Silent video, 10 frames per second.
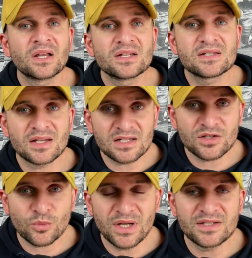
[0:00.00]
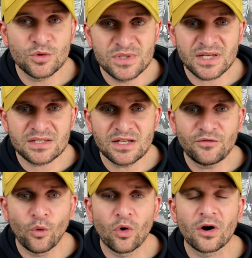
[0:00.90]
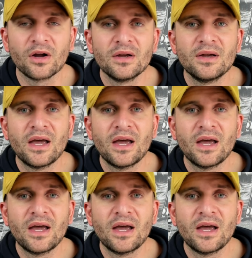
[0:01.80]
six three, two sixty-four,